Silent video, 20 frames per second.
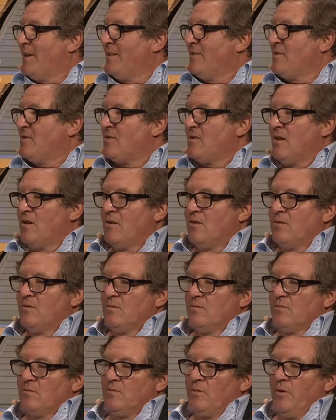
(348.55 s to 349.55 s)
And
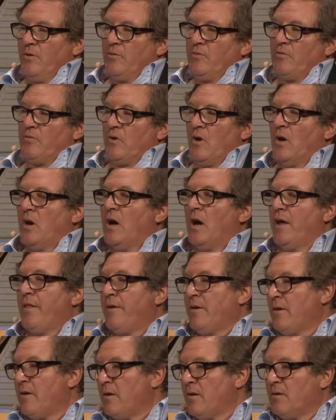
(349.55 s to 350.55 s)
so you saw
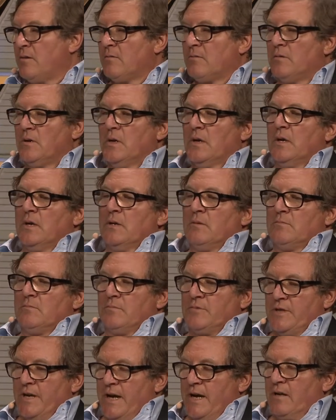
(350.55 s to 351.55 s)
other
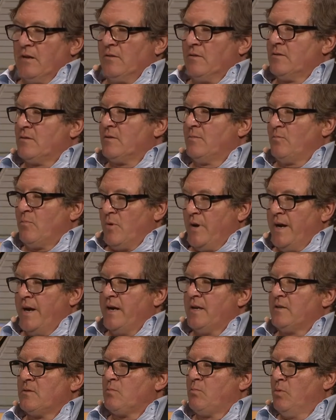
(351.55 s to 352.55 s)
channels and
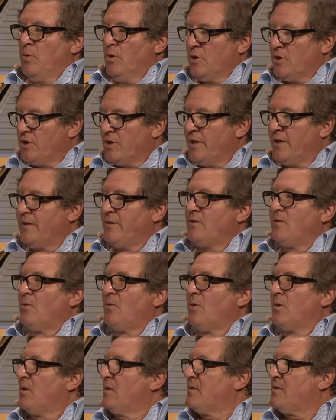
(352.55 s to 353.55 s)
brands pushing
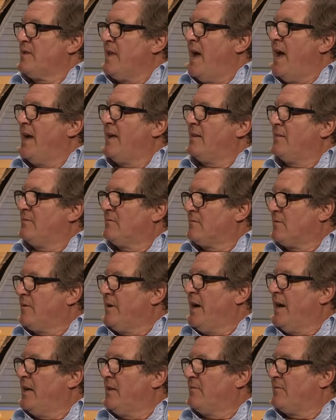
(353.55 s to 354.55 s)
towards that
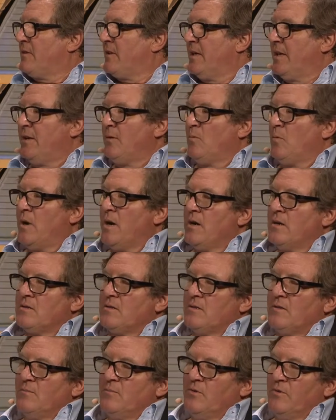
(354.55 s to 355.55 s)
creatively, whereas
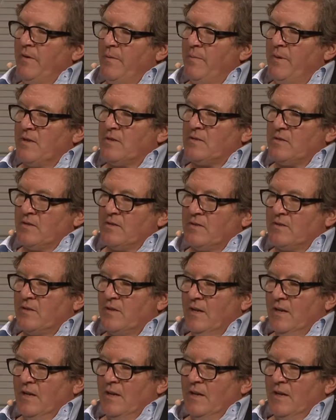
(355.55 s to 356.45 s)
in the movie business,